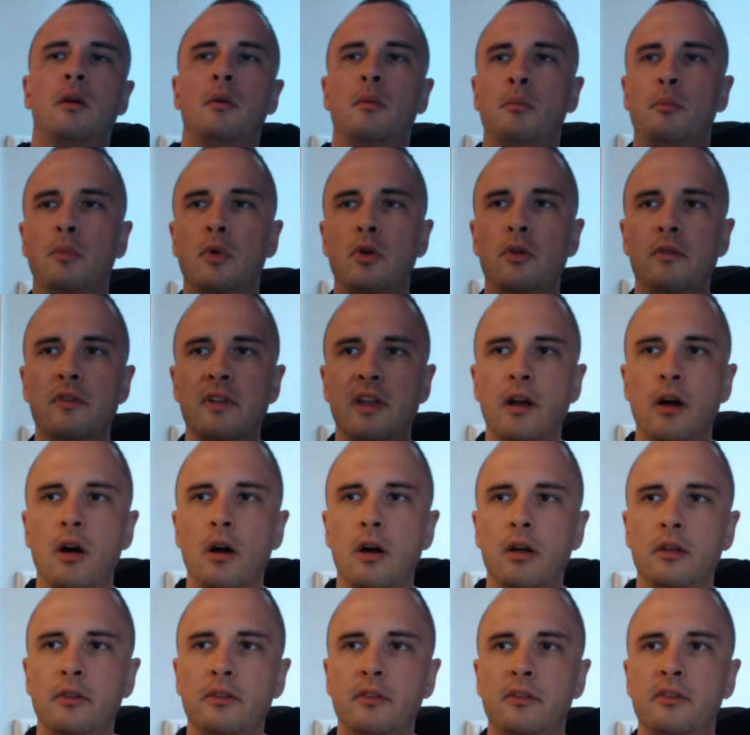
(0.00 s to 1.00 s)
Moving
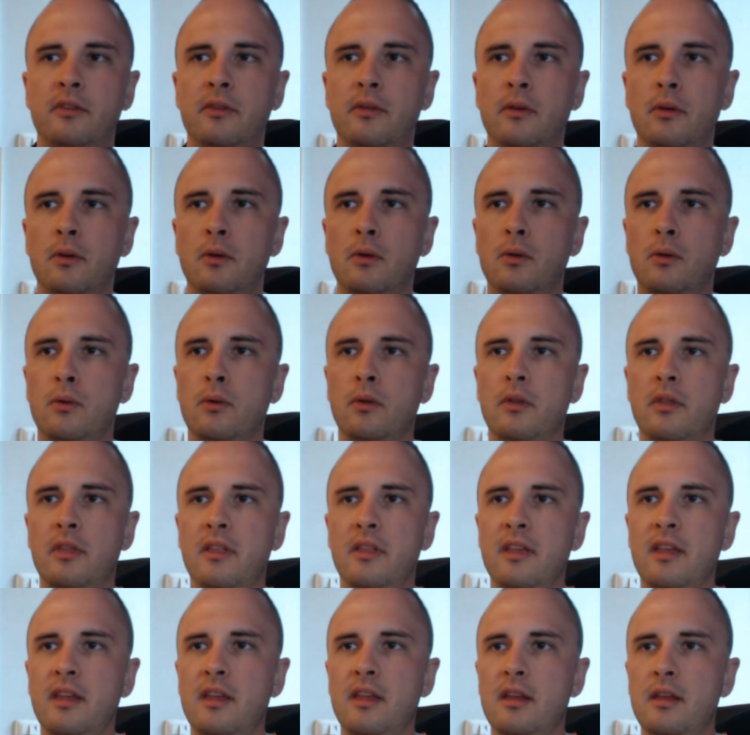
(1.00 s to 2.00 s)
on to
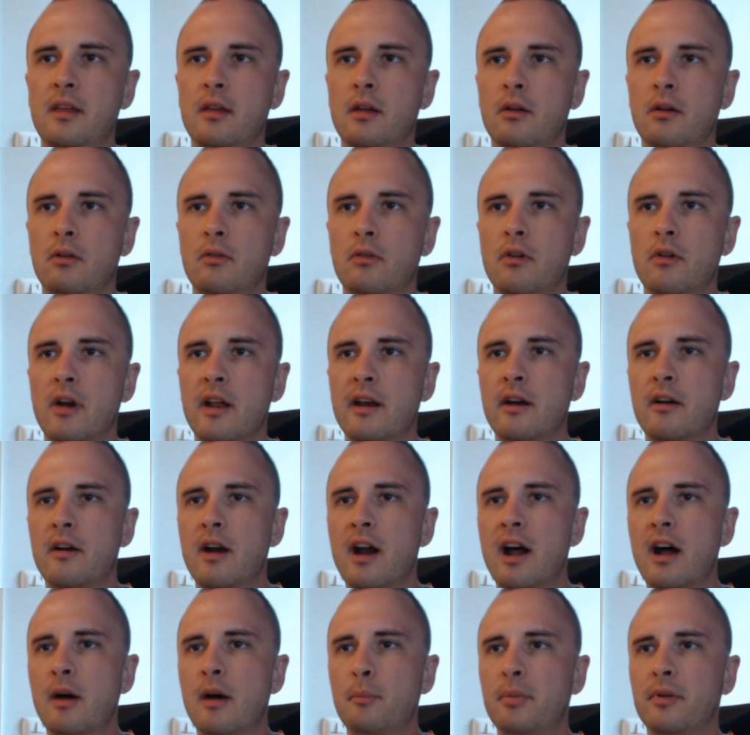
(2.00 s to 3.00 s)
the
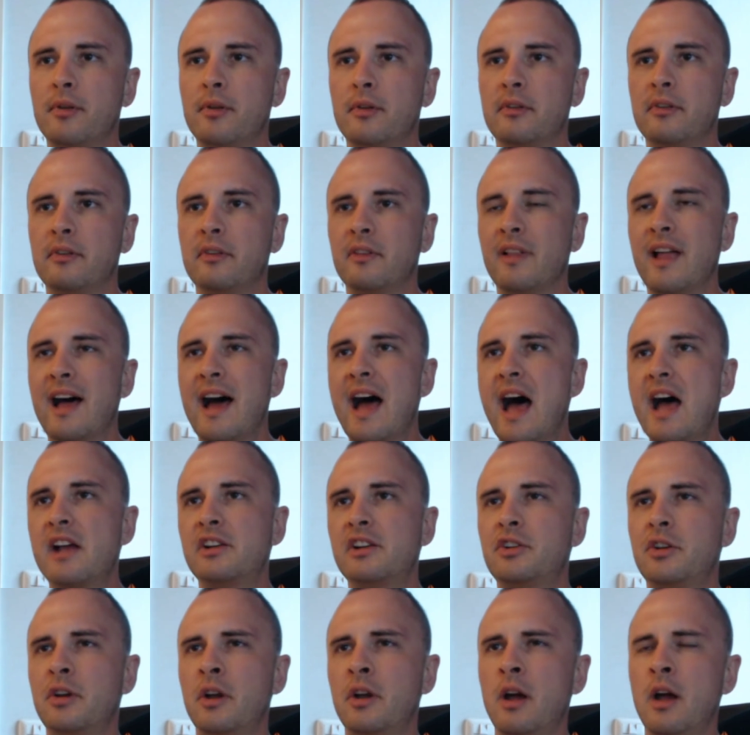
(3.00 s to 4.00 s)
runner-up
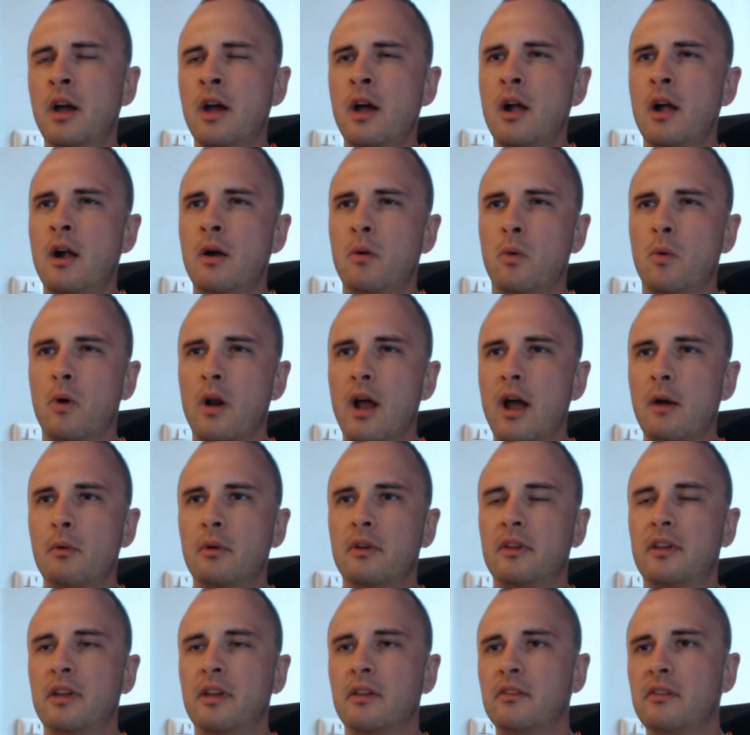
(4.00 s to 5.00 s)
slash what I
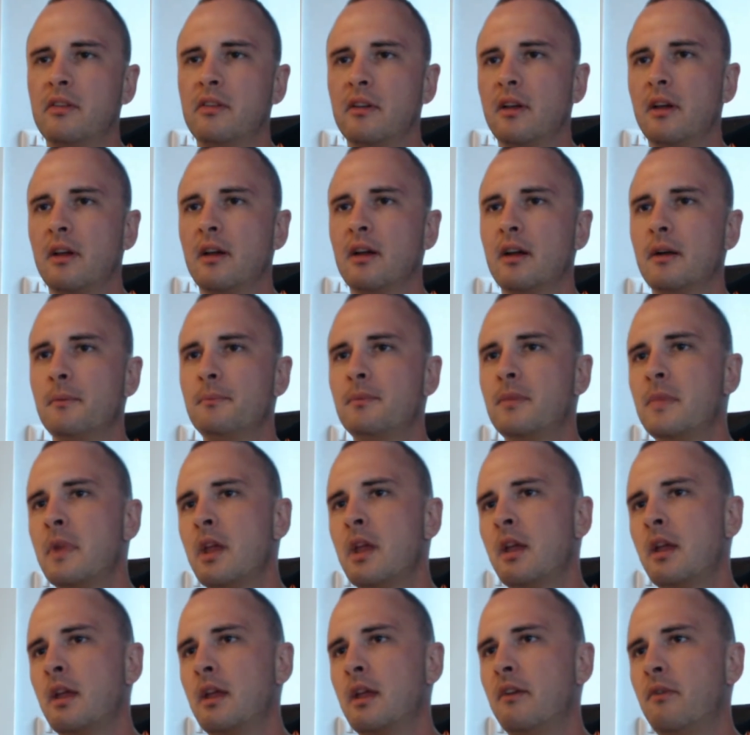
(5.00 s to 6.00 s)
would consider,
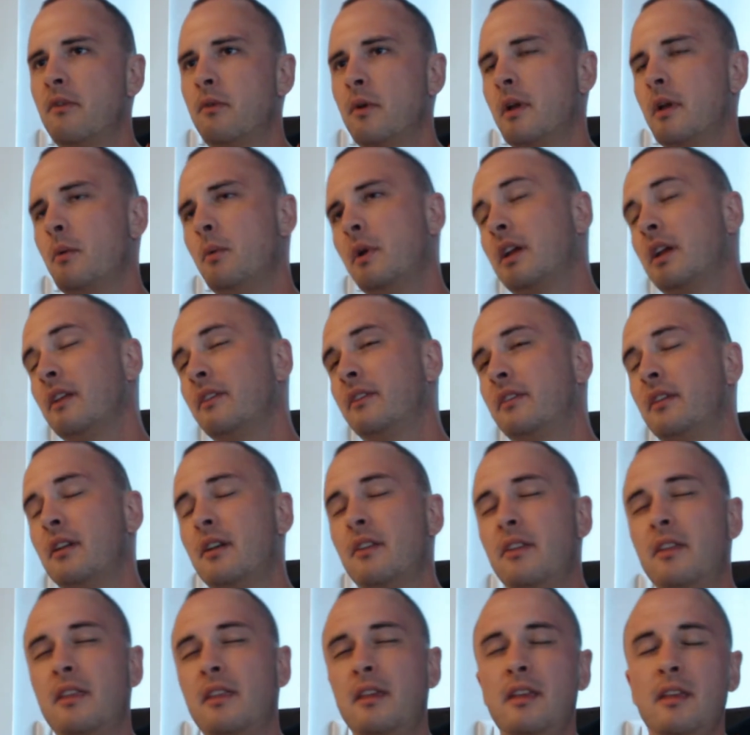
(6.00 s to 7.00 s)
if we
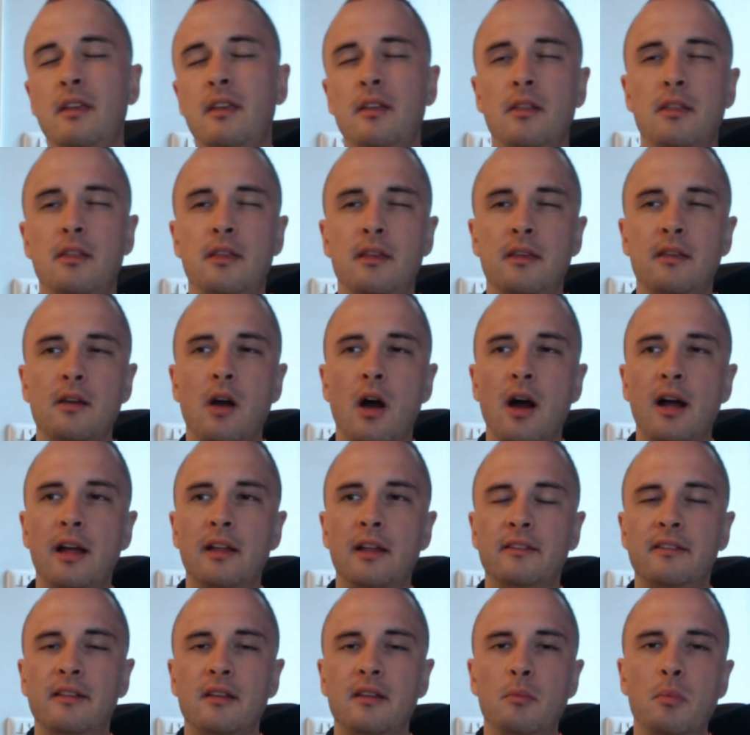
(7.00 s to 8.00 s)
considered the Iron
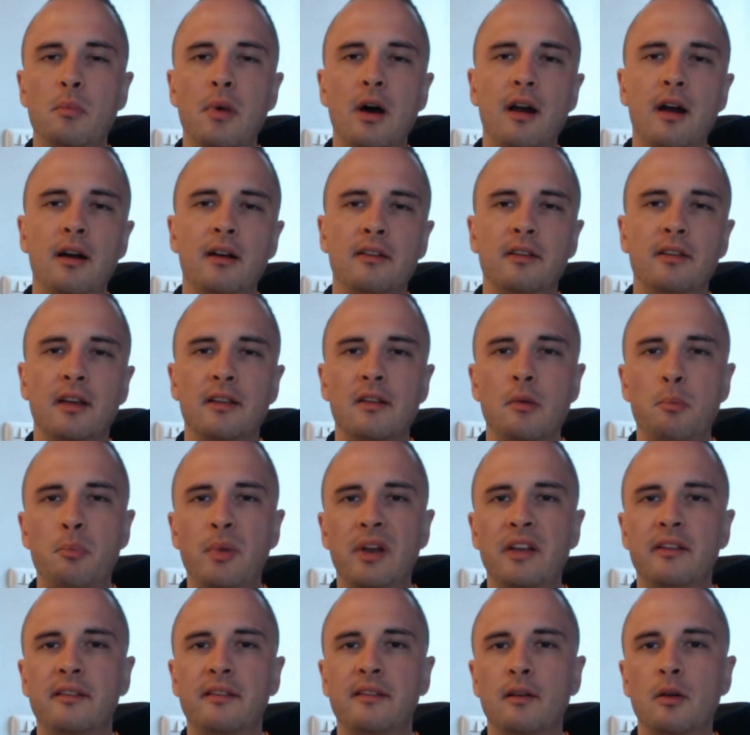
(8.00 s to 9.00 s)
Tib Bar as like the
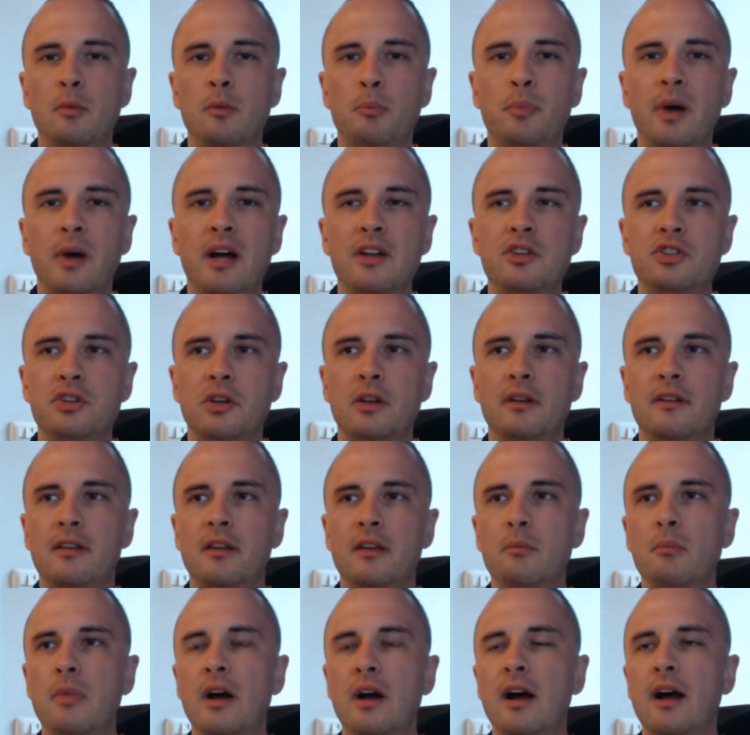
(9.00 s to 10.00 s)
best sort of budget
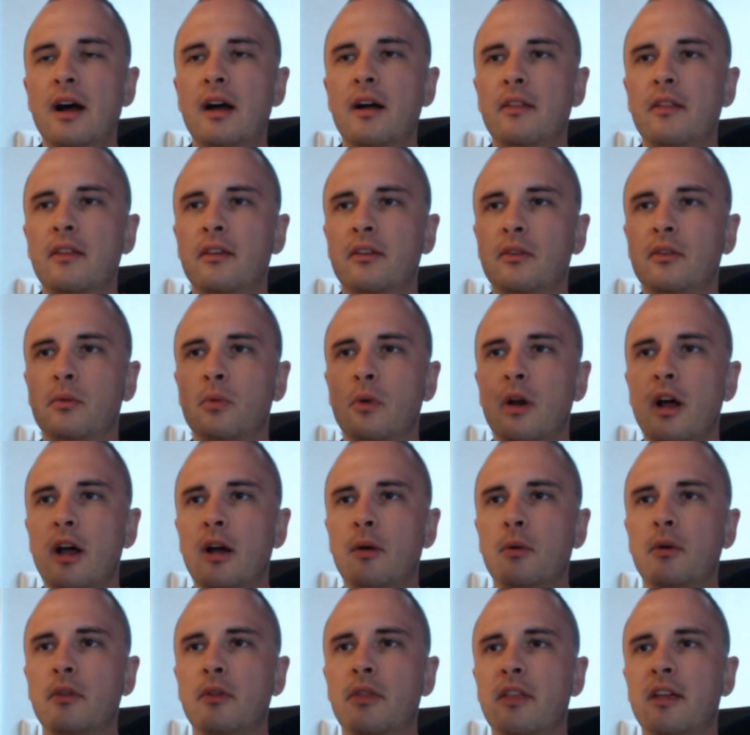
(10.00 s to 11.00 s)
tib bar, this is what I
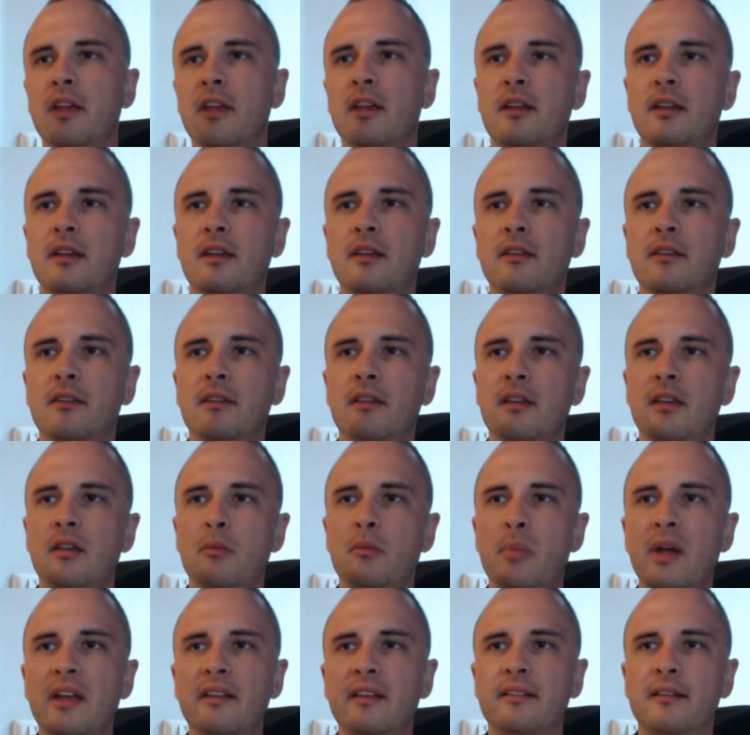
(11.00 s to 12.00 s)
would think is the
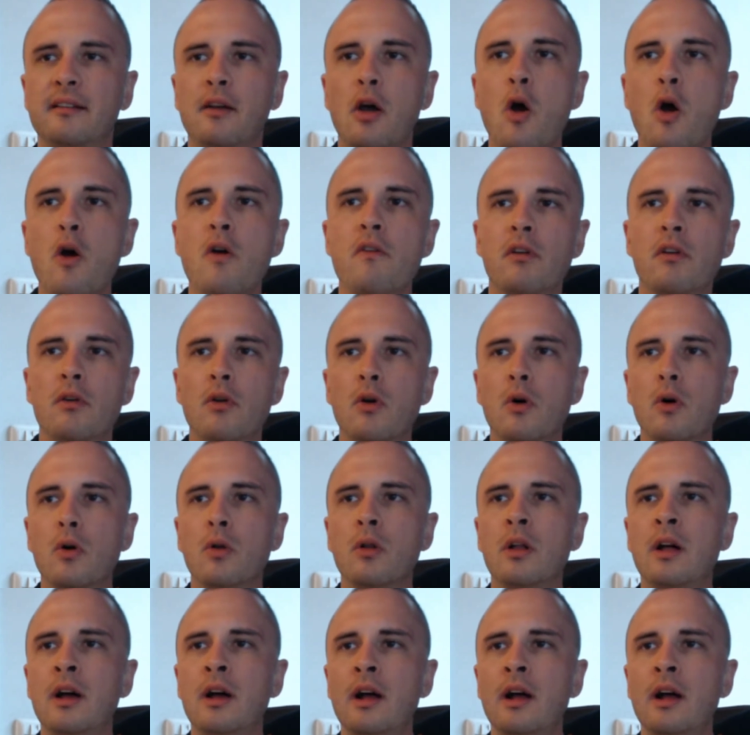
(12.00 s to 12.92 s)
best overall